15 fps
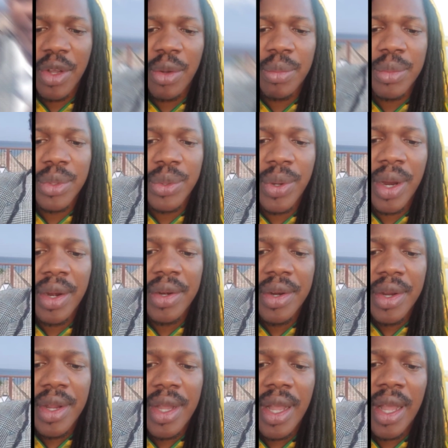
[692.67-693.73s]
to come to her.
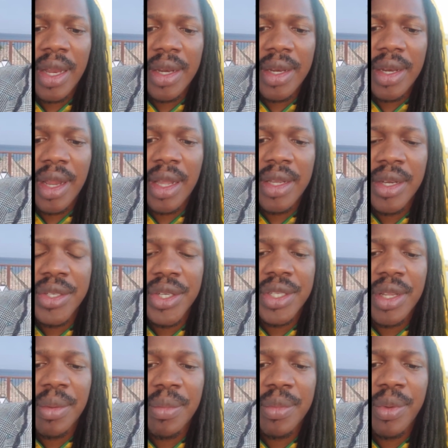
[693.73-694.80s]
And a
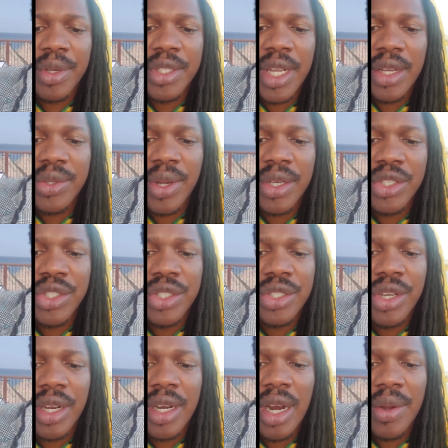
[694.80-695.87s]
hairdresser will charge one three
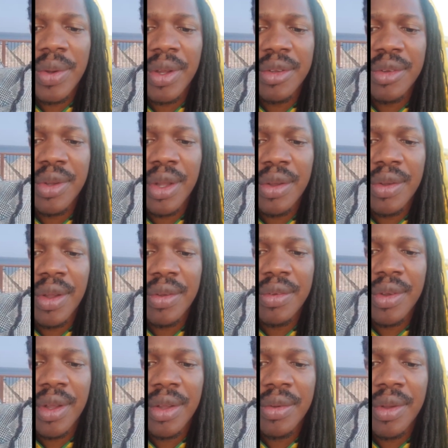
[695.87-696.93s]
grand or one, one, one,
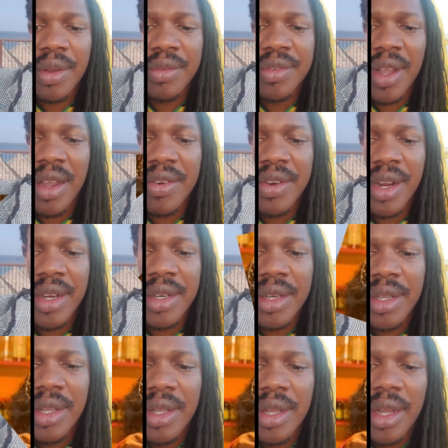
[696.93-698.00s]
one, one five grand
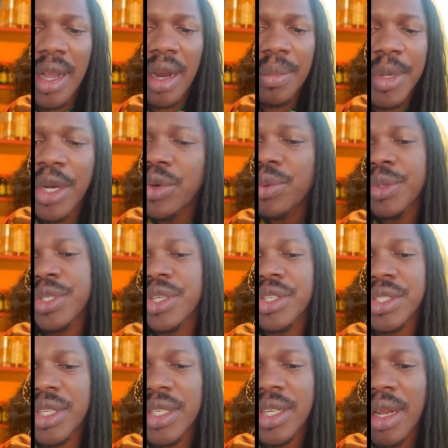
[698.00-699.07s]
I mean, I don't want you
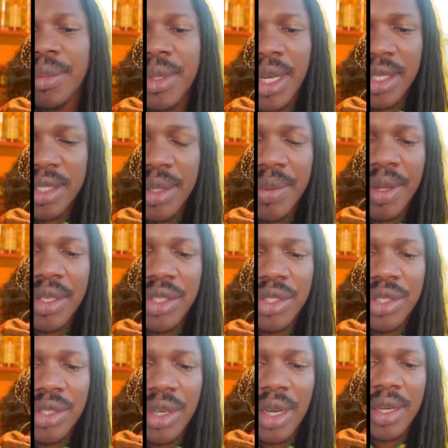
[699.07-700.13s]
to touch her, but let's say one
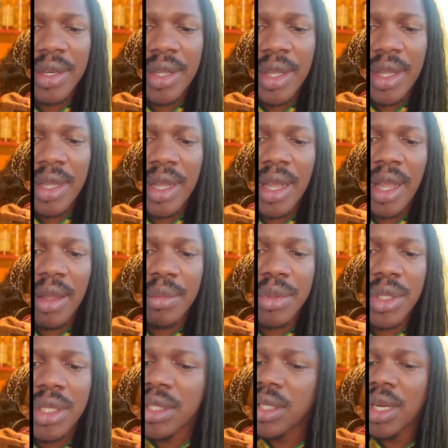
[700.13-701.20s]
chicken. Um,
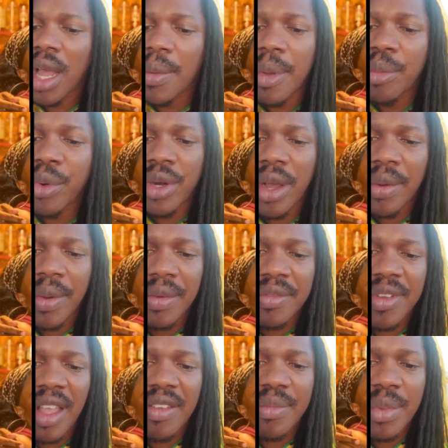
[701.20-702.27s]
she, she not make more than one
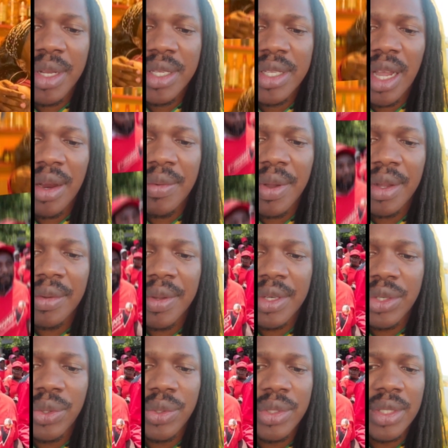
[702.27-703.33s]
five bills or one,
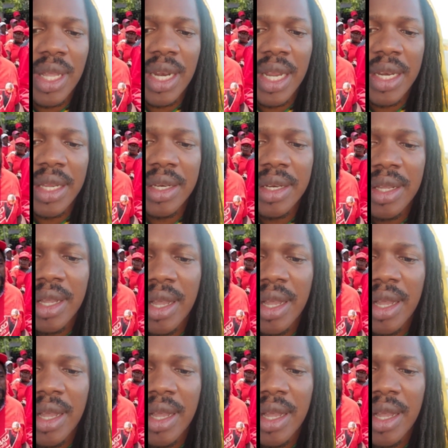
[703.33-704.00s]
one thousand dollar then